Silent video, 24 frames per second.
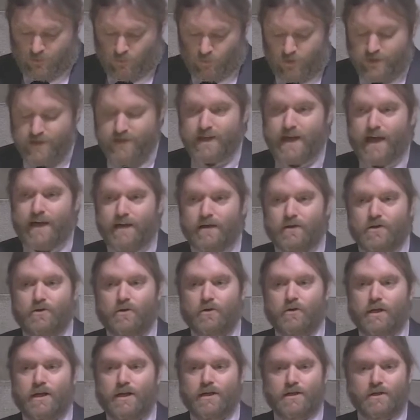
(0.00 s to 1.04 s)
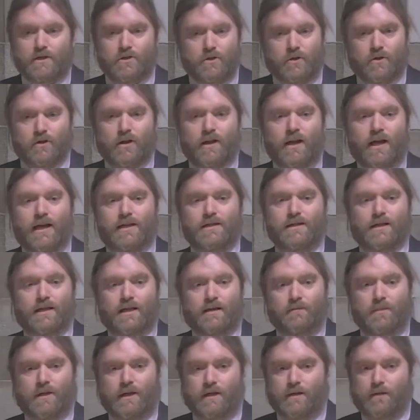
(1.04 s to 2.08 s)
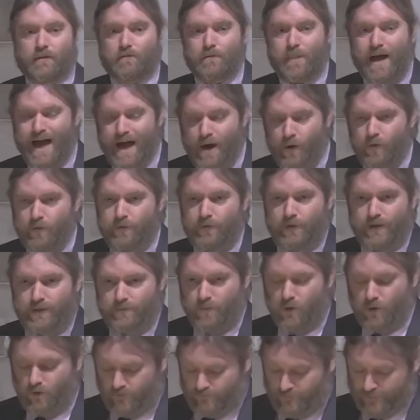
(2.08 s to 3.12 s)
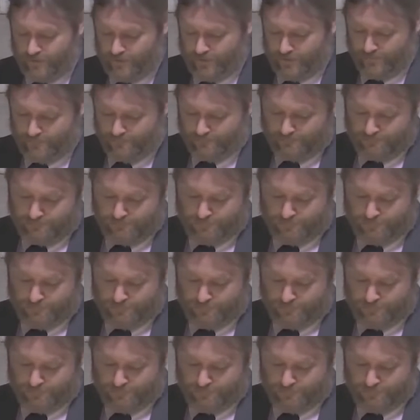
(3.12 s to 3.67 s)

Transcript: Once that is internalized, it can be powerfully motivating.